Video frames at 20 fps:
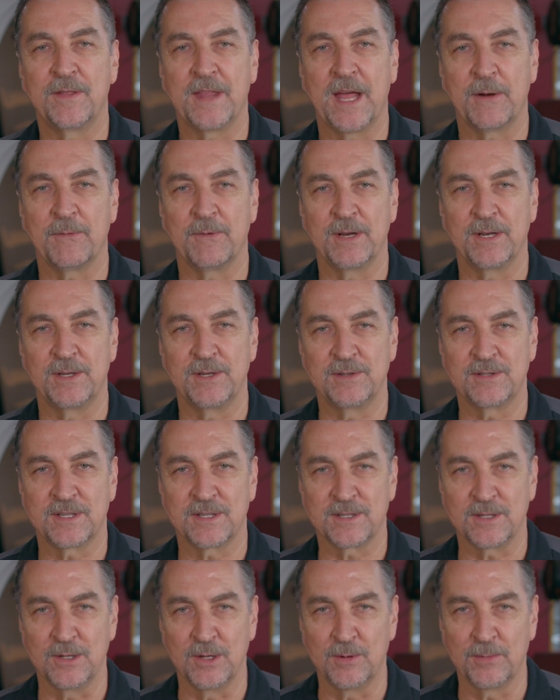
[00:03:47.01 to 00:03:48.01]
that
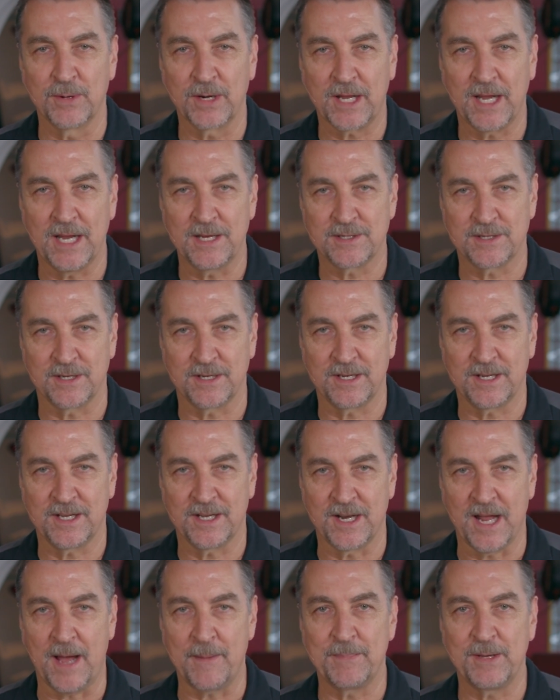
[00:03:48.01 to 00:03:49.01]
reduces lubrication
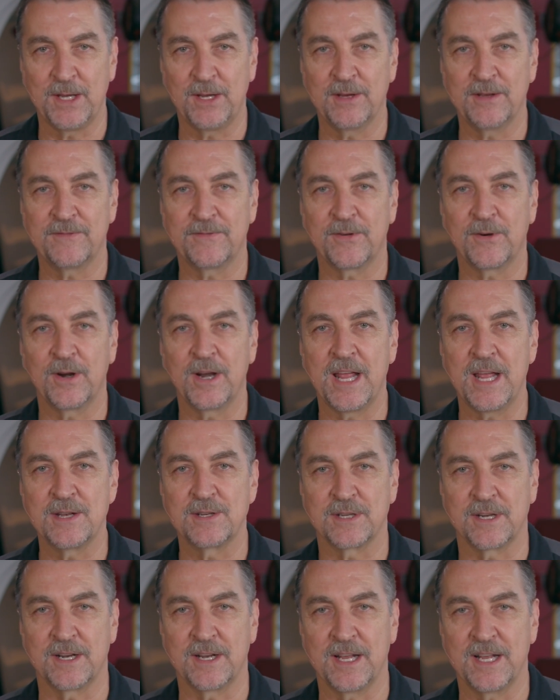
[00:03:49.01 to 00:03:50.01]
cannot be good for an engine,